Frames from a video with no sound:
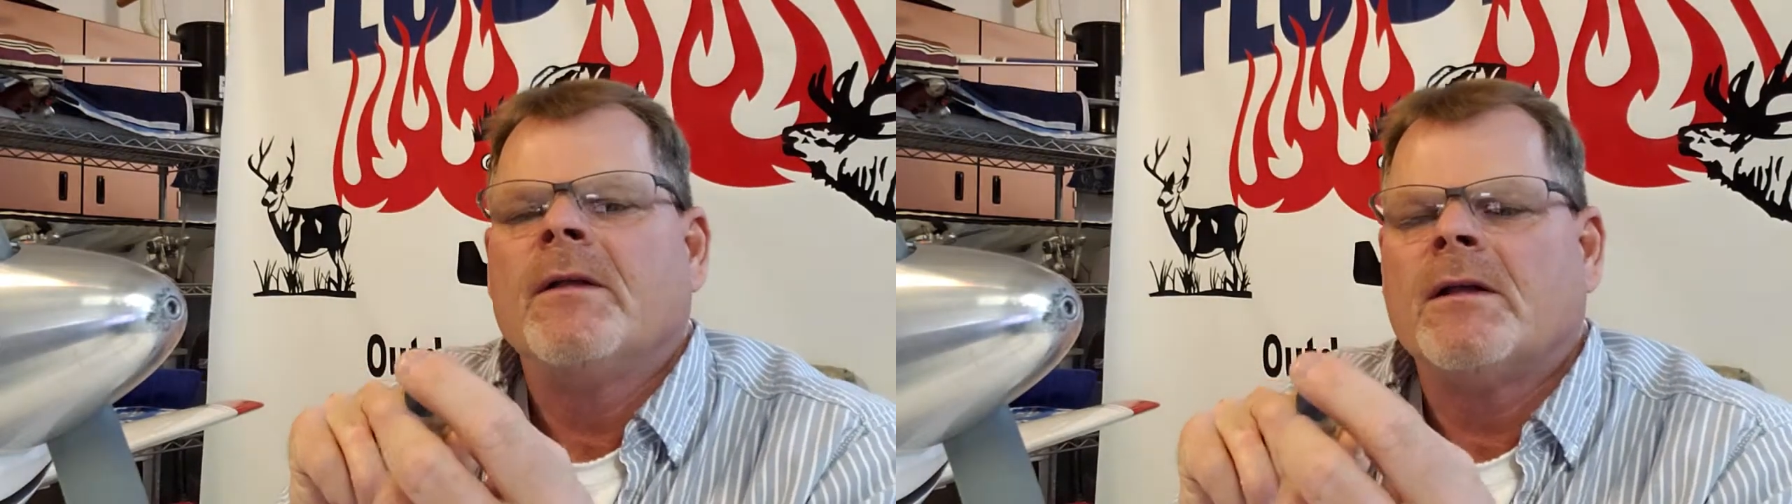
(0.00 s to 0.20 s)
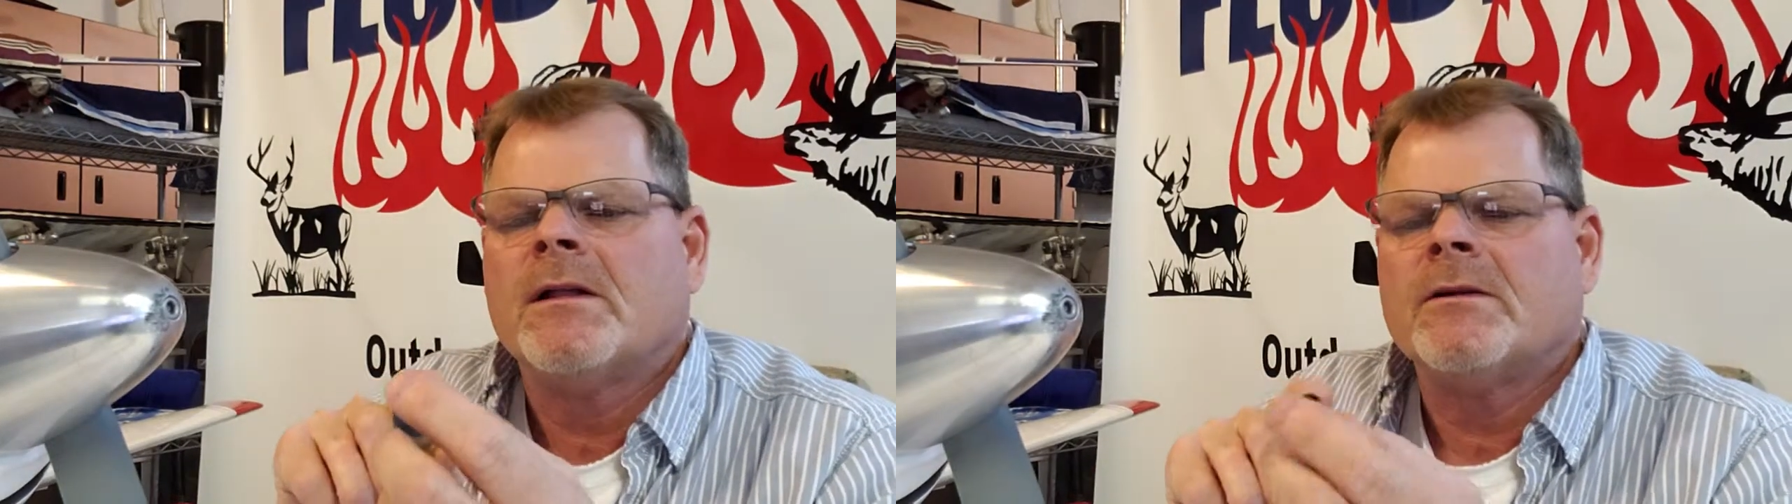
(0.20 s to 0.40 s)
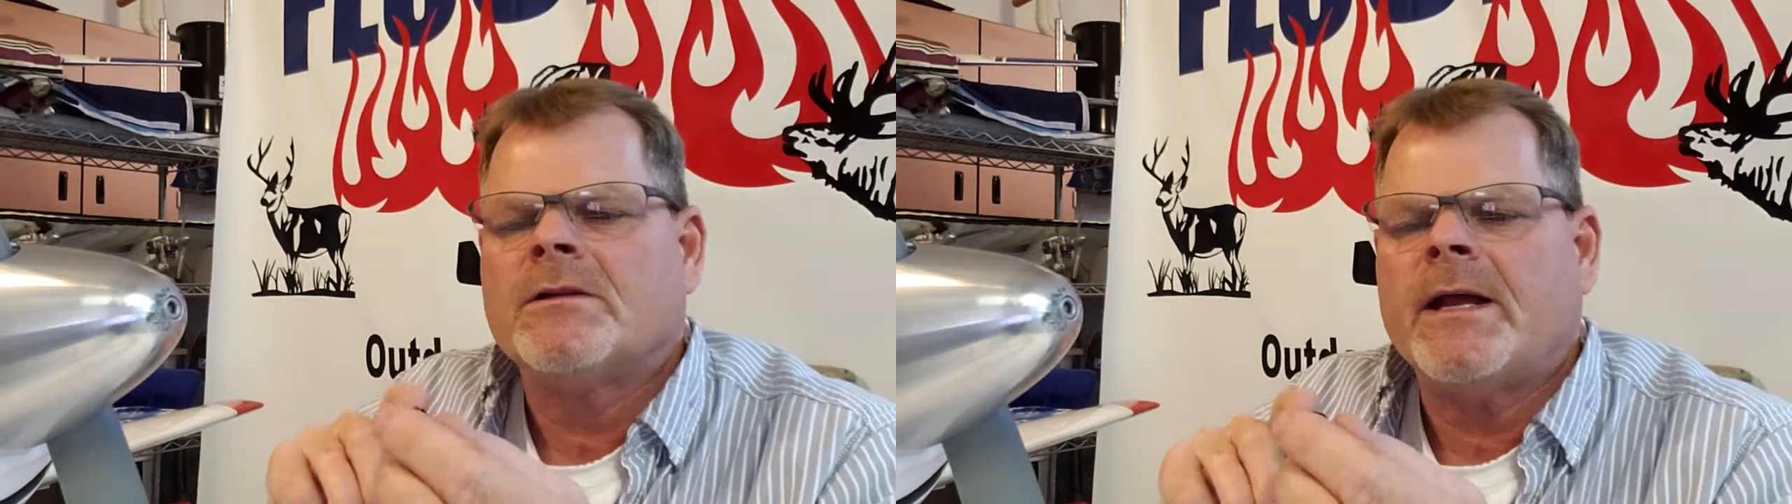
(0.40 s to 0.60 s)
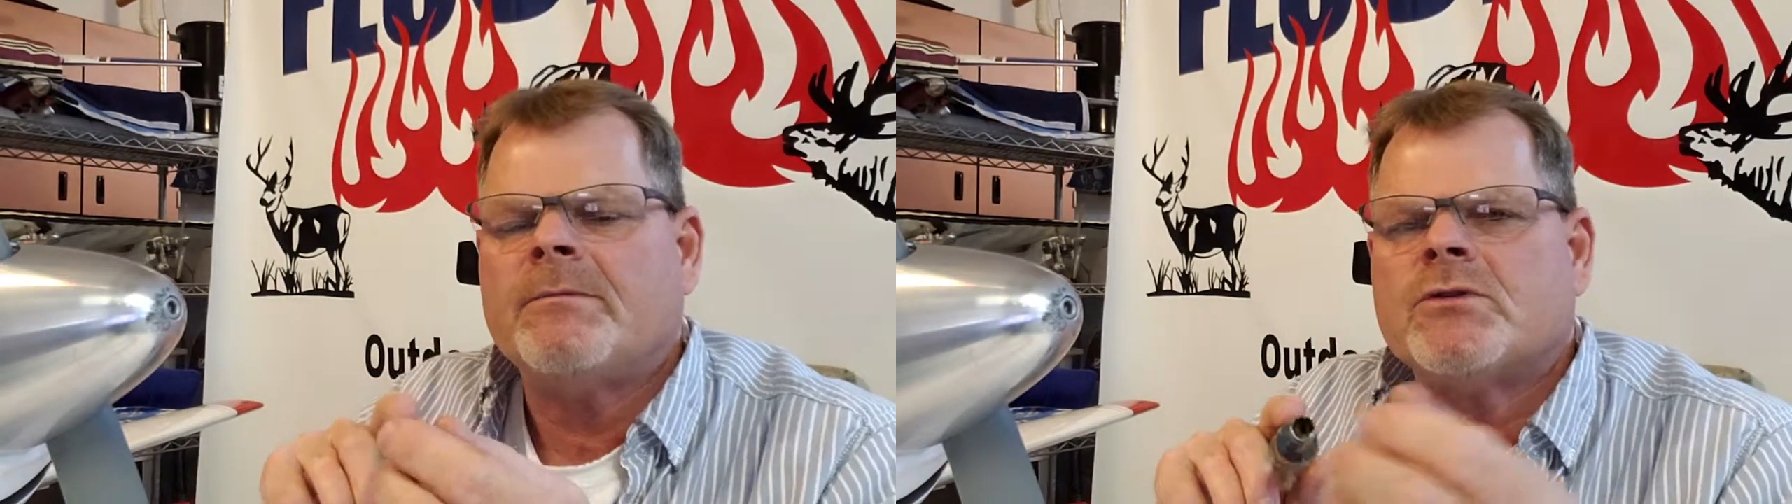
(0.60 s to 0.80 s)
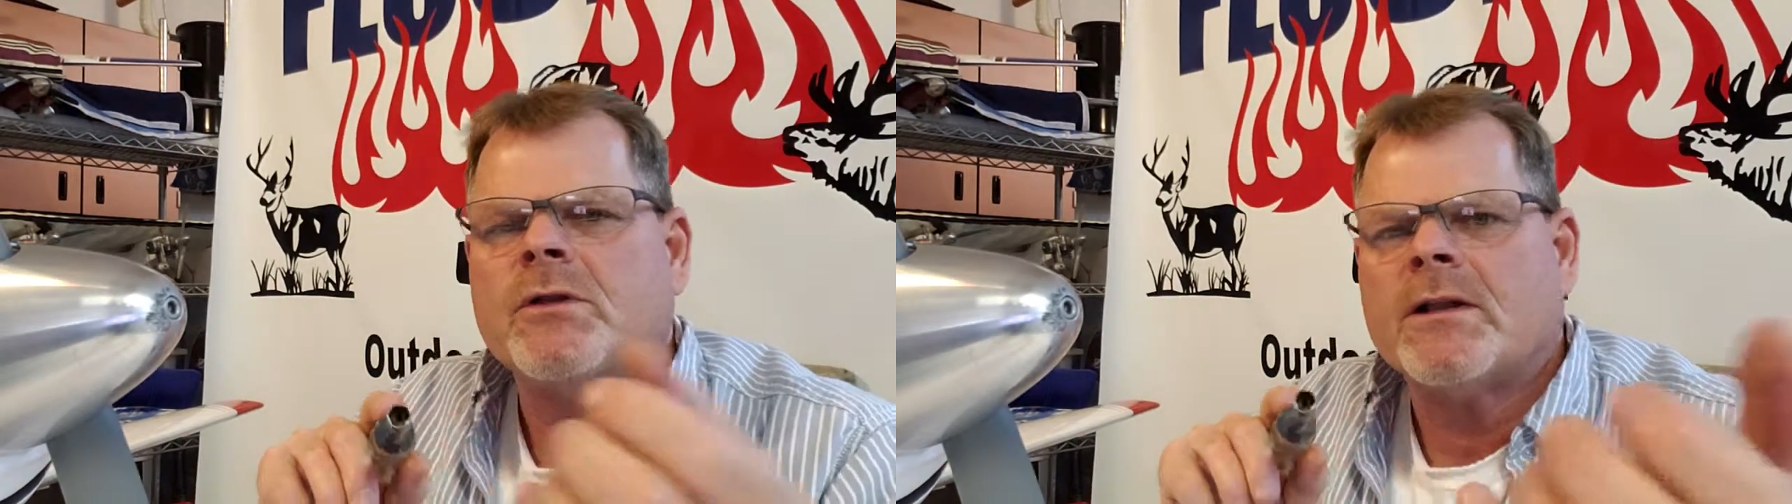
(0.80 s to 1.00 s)
clear
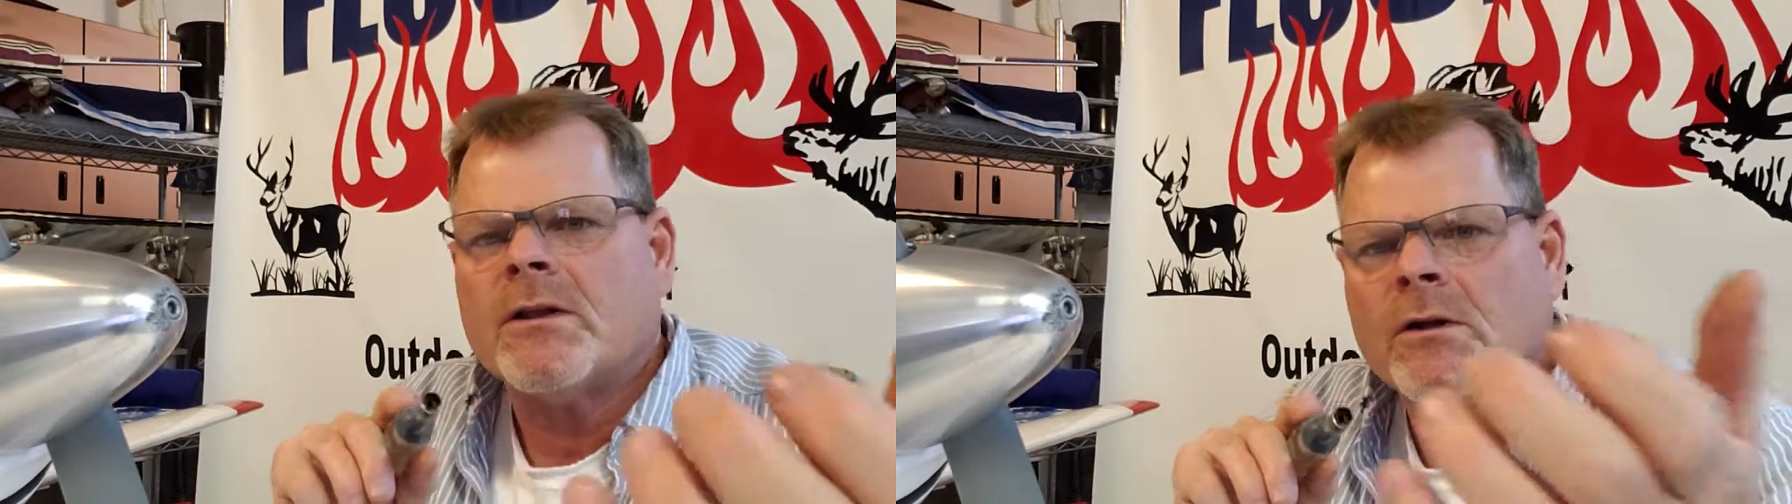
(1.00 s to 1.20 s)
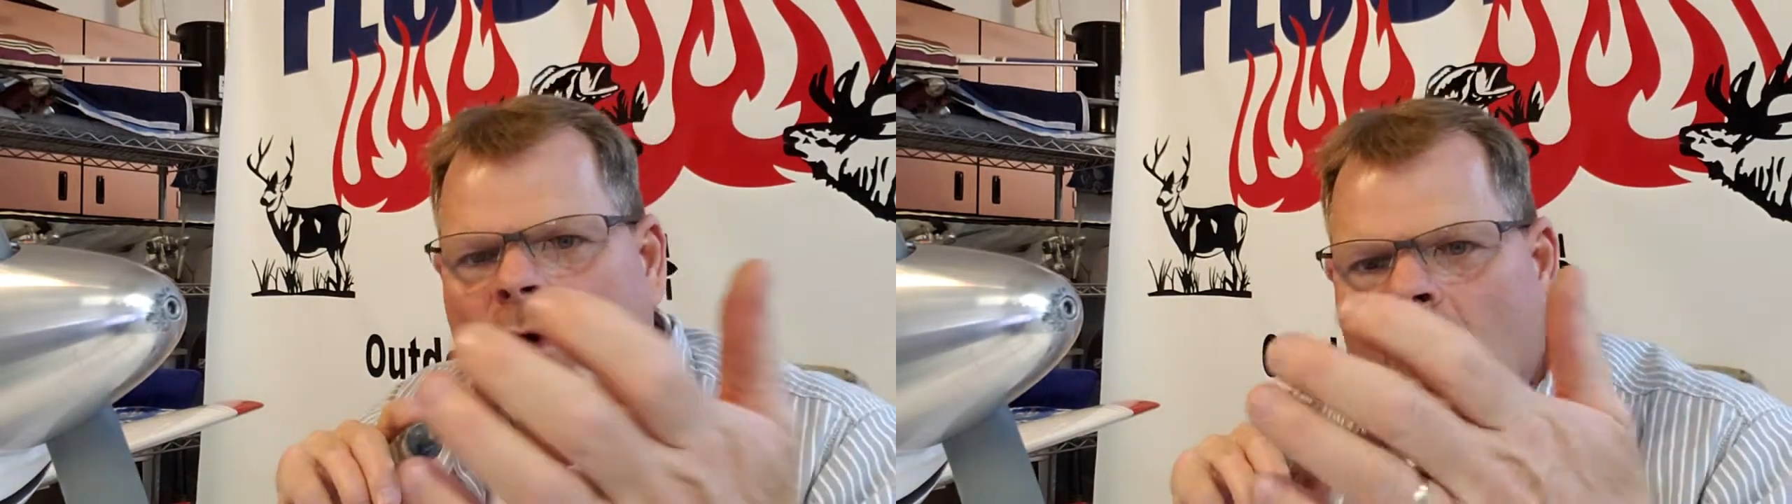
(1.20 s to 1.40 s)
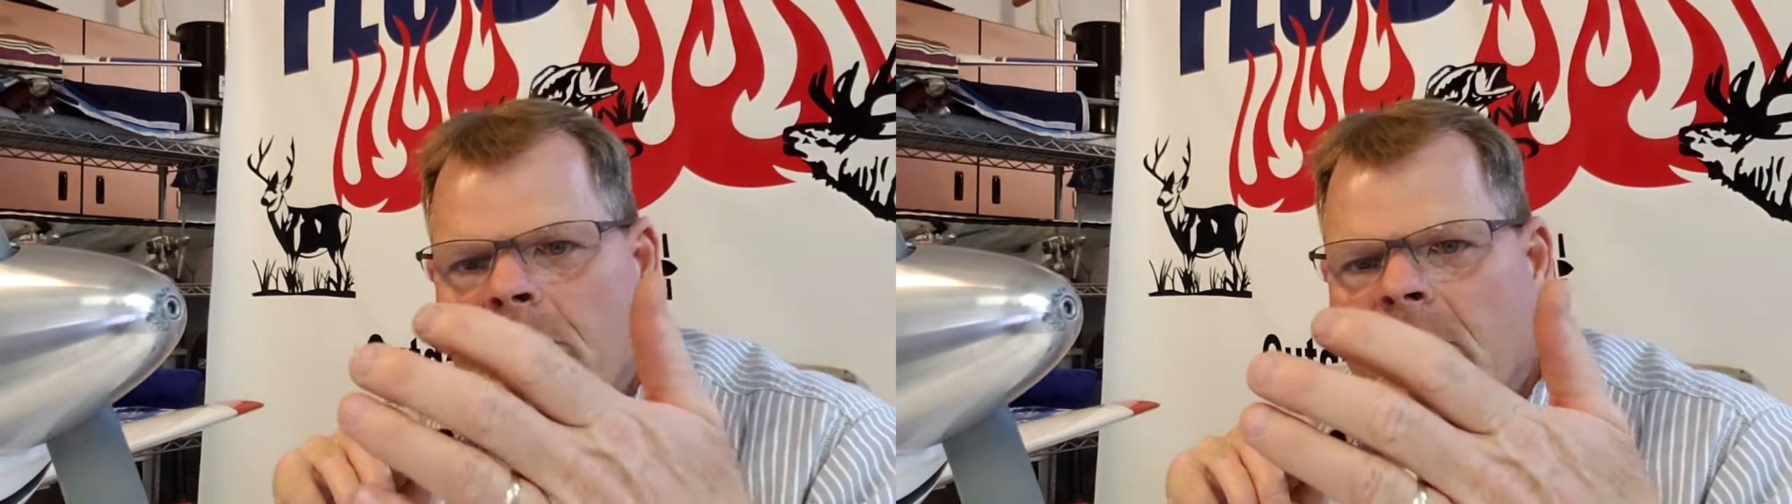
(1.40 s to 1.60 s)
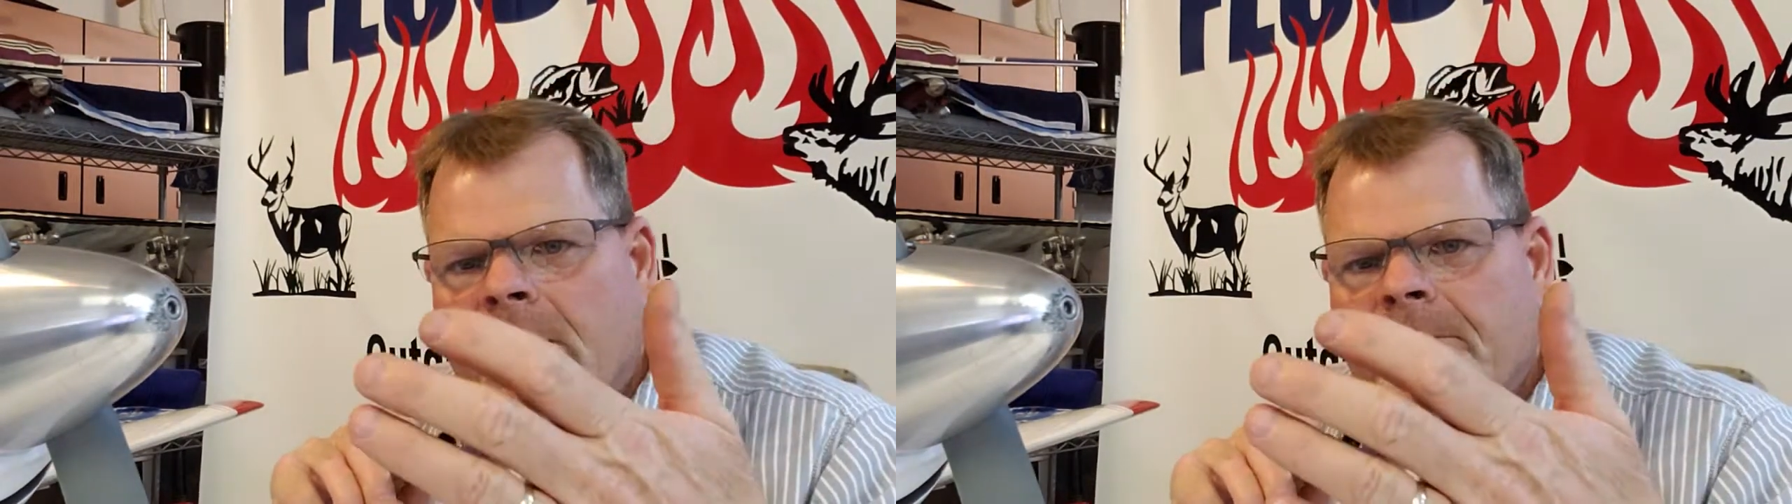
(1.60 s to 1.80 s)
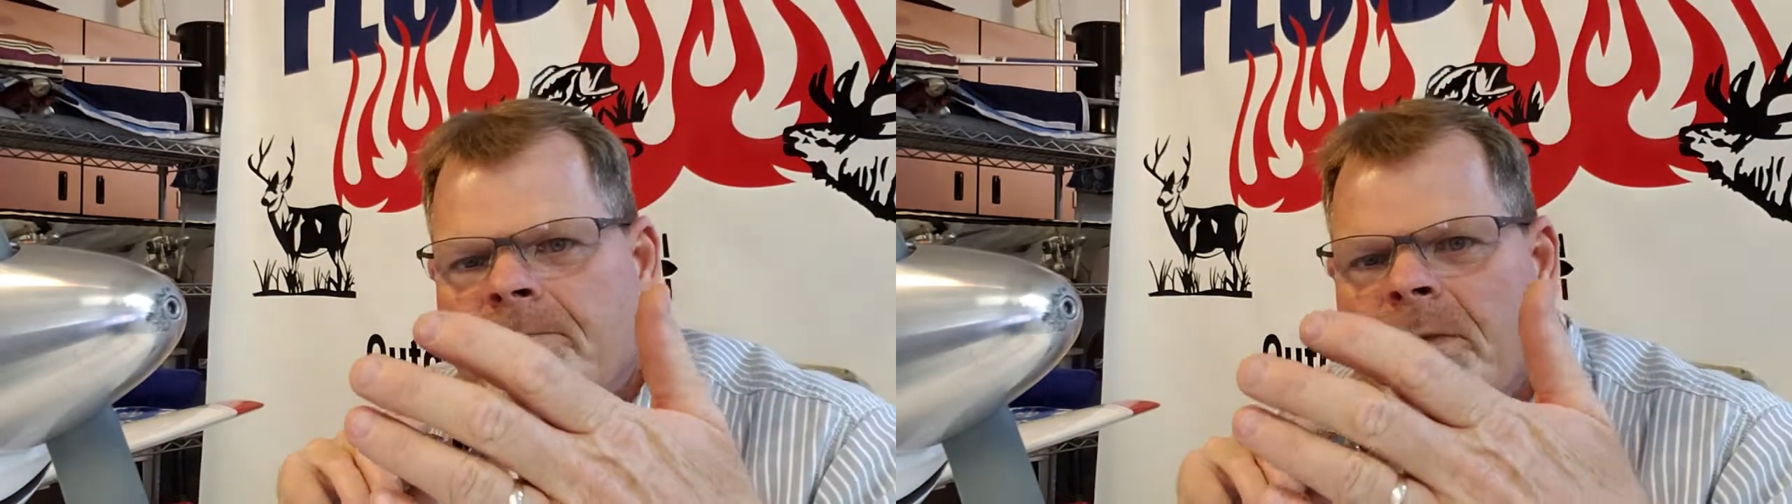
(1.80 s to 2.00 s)
tape, so that the glow plug,